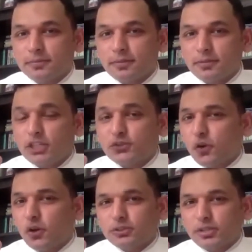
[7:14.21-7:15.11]
Just
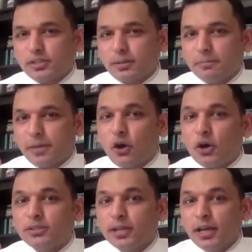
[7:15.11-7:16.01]
follow system. Because
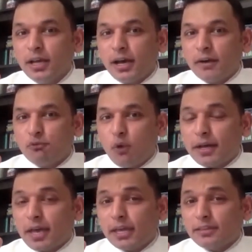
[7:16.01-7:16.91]

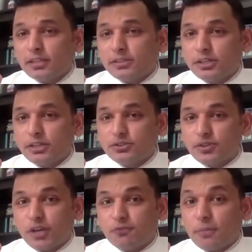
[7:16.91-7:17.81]
working in this
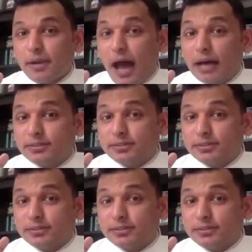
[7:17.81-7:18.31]
industry from last